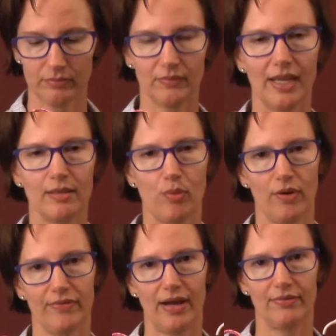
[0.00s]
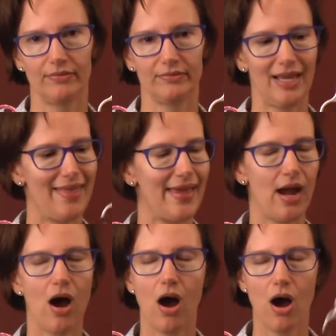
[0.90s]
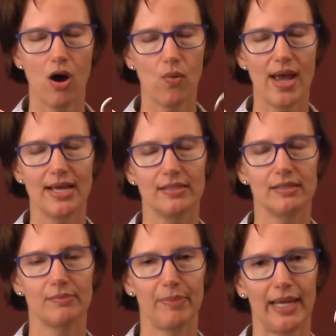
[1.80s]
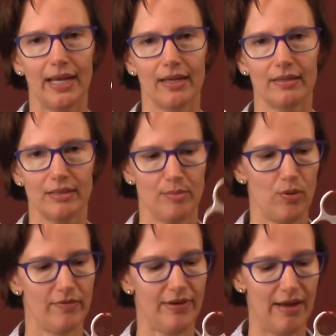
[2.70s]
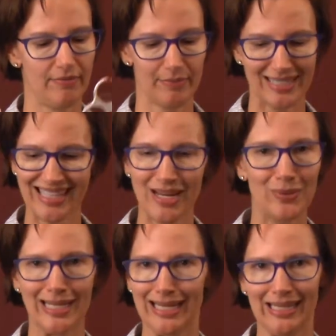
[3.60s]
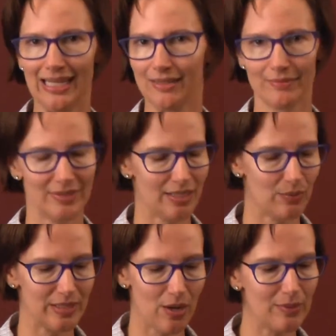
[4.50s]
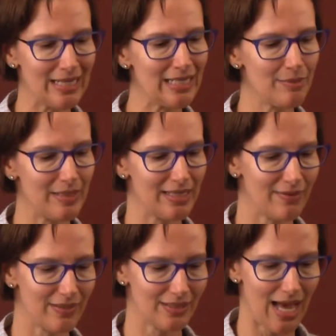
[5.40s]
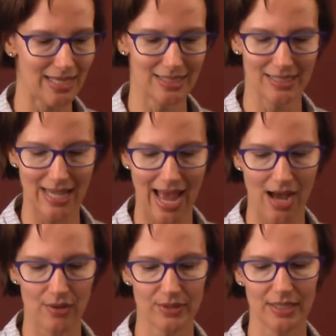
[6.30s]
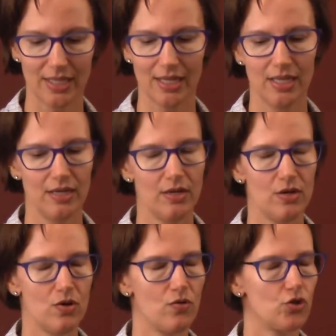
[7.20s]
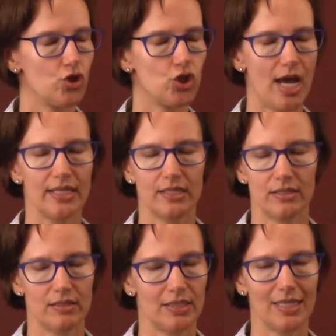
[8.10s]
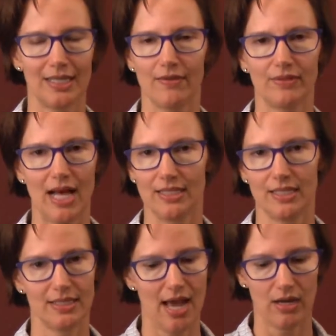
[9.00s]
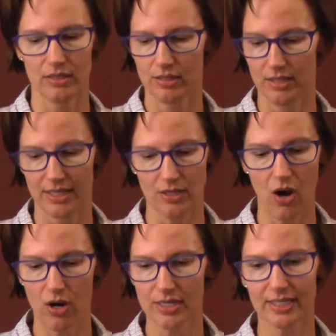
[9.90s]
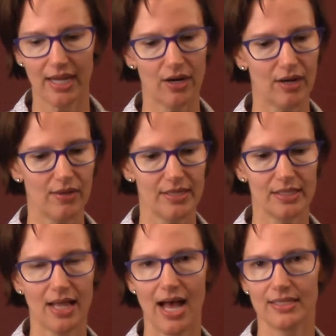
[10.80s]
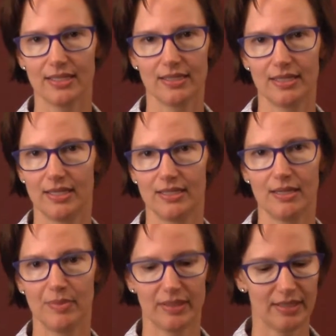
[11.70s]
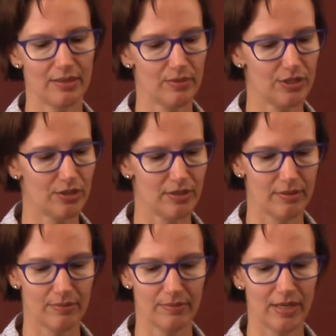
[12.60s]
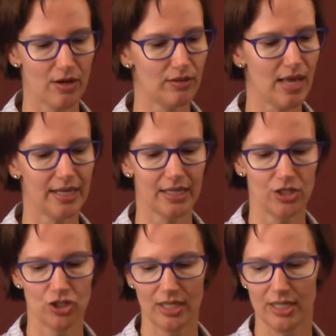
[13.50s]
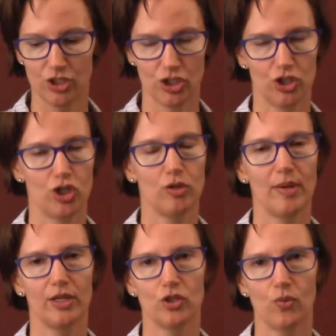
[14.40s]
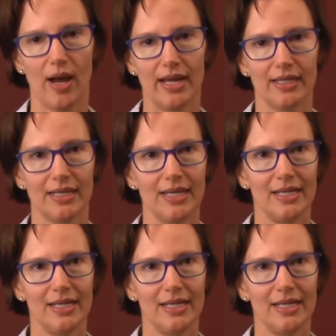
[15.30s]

and the 0.5. And they always pick the 0.5 because they don't need anything. So we don't need to be giving glasses out just to give glasses out. It's hard to carry all these glasses, and typically we're doing them in our luggage and it's just too much weight.